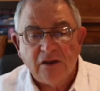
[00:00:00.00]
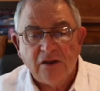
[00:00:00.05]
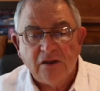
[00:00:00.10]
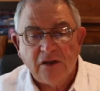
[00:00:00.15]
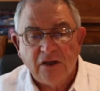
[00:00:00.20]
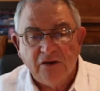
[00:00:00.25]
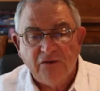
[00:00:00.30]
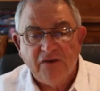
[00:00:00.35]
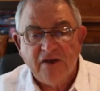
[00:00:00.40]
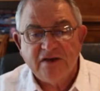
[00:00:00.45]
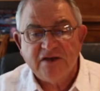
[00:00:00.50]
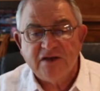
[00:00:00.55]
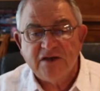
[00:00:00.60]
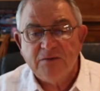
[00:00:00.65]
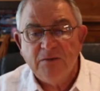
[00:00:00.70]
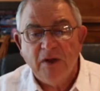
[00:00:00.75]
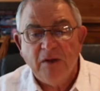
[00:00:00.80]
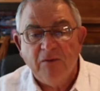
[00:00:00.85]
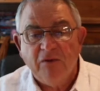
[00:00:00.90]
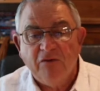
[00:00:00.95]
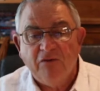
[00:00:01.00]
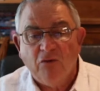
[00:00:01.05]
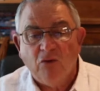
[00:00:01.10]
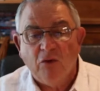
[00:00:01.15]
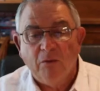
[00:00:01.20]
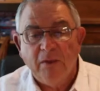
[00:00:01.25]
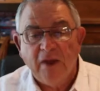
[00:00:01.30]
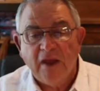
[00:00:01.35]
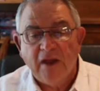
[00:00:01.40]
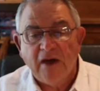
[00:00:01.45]
confesses me
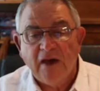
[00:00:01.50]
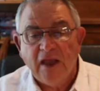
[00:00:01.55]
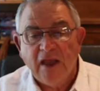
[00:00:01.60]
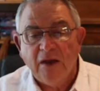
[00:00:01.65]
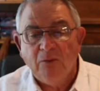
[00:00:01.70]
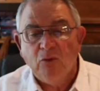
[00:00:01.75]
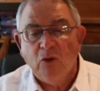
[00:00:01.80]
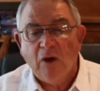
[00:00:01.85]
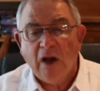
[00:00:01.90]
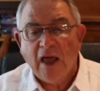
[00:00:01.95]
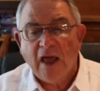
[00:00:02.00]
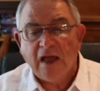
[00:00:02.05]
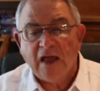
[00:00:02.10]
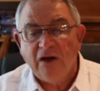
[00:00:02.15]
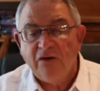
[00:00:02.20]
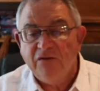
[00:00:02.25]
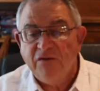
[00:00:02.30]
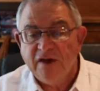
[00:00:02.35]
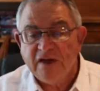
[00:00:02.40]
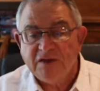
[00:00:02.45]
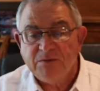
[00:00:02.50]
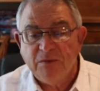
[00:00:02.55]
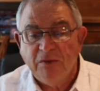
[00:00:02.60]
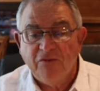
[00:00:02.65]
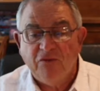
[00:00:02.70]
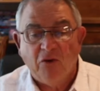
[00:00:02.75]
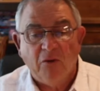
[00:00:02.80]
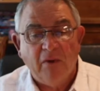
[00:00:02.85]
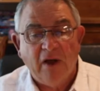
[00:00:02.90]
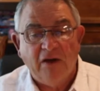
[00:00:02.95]
before men, him will I confess
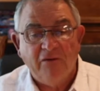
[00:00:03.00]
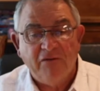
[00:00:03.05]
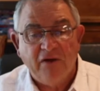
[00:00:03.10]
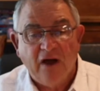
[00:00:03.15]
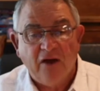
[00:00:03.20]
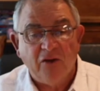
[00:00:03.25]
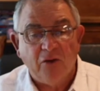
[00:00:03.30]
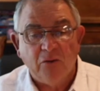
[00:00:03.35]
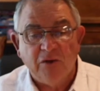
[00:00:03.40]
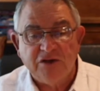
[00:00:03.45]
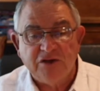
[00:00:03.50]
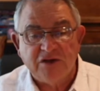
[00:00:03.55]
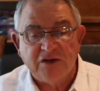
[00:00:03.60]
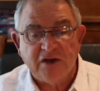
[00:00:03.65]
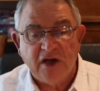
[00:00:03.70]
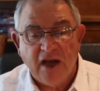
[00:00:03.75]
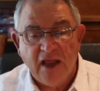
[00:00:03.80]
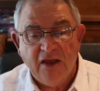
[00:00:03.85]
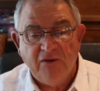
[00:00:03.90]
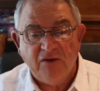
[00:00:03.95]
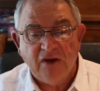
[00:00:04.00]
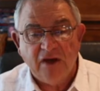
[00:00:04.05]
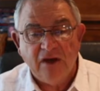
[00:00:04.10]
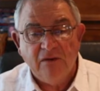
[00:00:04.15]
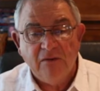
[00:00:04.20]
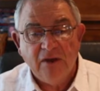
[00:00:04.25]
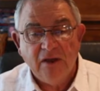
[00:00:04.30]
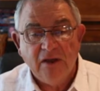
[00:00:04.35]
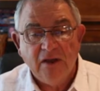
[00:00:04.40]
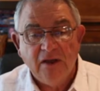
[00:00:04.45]
before my Father which is in heaven.
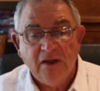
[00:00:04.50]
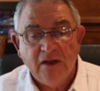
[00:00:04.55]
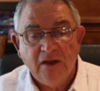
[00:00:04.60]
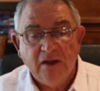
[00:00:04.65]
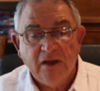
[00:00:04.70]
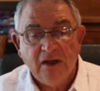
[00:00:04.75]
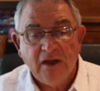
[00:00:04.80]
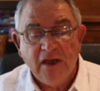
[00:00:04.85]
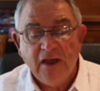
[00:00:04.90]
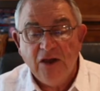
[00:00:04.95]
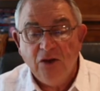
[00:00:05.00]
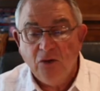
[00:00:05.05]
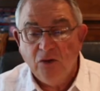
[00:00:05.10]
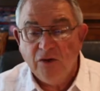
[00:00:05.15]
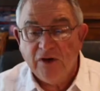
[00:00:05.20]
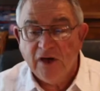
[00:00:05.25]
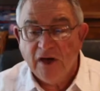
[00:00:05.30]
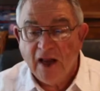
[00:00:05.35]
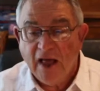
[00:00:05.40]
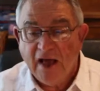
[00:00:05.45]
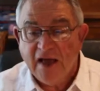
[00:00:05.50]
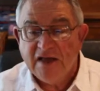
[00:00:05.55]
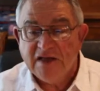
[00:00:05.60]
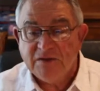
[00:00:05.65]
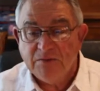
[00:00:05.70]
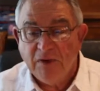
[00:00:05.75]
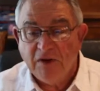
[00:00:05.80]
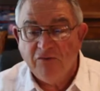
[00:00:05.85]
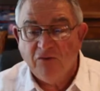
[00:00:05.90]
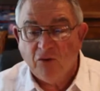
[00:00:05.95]
He who denies
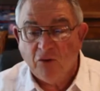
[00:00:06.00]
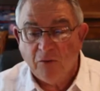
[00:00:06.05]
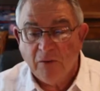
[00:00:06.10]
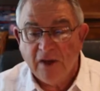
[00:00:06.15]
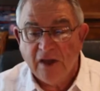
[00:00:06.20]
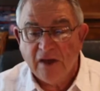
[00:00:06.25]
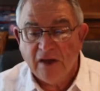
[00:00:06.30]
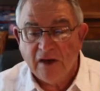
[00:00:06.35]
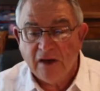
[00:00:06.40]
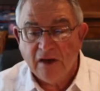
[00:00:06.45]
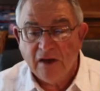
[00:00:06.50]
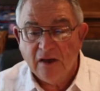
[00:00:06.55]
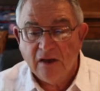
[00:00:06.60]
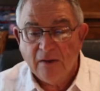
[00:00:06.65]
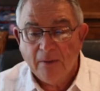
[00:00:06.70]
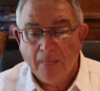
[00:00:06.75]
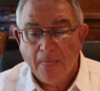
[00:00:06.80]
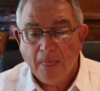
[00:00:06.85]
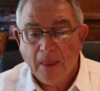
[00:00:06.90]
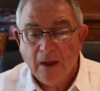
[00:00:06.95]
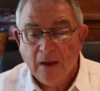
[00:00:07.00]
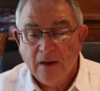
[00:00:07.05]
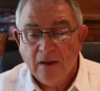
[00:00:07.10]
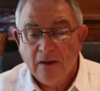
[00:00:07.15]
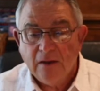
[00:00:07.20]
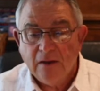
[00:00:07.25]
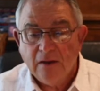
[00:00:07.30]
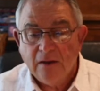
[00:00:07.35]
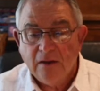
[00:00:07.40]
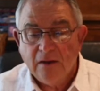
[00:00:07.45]
me before men,
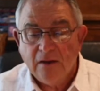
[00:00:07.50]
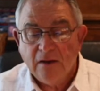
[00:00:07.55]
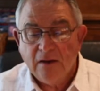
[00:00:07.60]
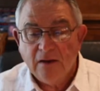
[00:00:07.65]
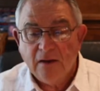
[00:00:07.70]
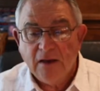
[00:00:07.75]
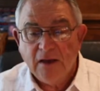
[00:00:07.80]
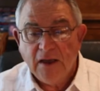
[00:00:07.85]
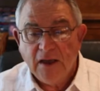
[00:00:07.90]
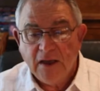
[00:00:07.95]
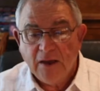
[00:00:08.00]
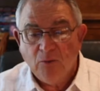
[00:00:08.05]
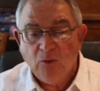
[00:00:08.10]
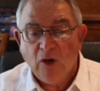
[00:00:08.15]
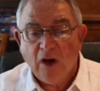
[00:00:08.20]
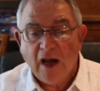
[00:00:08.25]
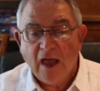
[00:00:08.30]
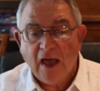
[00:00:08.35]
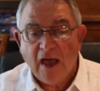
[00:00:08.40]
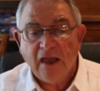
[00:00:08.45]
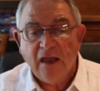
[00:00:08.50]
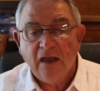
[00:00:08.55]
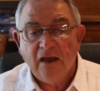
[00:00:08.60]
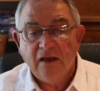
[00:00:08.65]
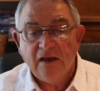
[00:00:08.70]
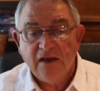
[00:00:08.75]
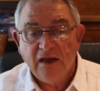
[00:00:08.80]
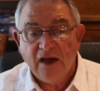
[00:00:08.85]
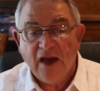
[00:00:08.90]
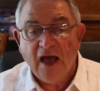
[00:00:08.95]
him will I
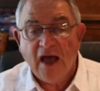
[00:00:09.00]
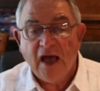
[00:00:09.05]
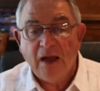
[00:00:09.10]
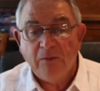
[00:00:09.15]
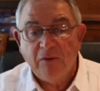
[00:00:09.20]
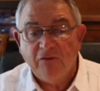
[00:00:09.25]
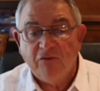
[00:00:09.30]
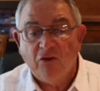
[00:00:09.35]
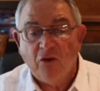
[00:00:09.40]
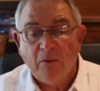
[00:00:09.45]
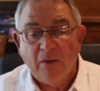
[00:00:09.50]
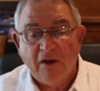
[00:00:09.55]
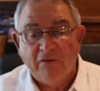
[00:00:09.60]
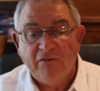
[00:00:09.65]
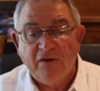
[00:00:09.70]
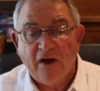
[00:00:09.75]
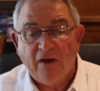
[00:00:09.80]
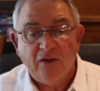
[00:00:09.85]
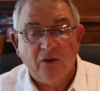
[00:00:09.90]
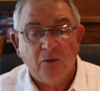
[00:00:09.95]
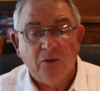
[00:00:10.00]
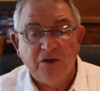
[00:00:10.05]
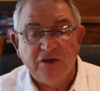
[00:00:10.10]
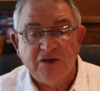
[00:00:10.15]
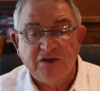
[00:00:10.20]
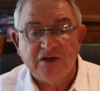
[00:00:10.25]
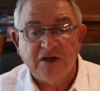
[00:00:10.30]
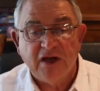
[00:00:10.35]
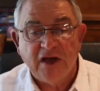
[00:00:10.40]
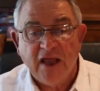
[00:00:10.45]
deny before my Father which
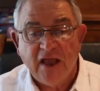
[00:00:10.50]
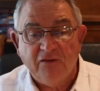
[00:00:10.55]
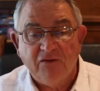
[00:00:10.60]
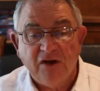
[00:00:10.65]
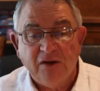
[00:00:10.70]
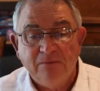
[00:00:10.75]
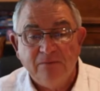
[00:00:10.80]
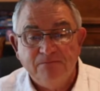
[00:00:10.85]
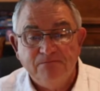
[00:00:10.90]
is in heaven.